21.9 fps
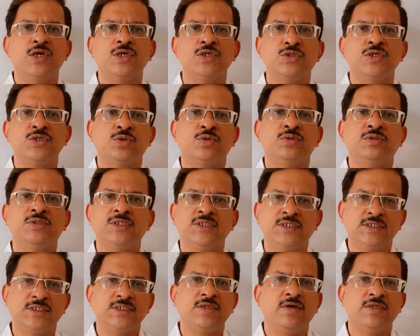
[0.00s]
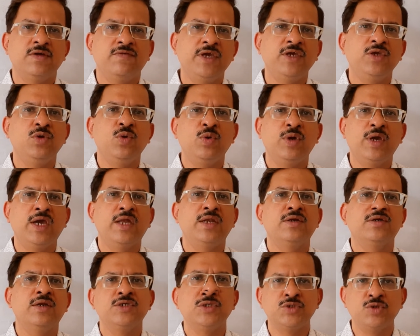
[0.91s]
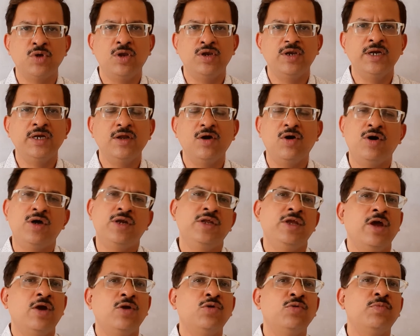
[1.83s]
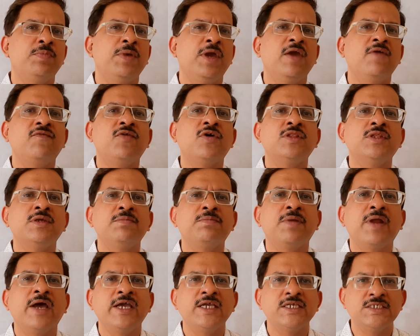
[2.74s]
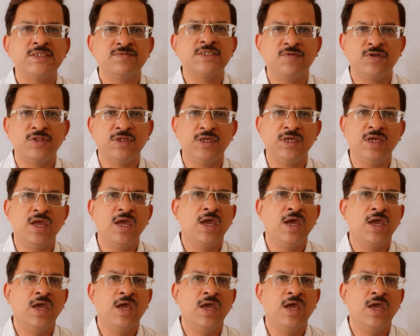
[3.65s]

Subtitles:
So this is the way you can resolve it, or you have to pay for the price for the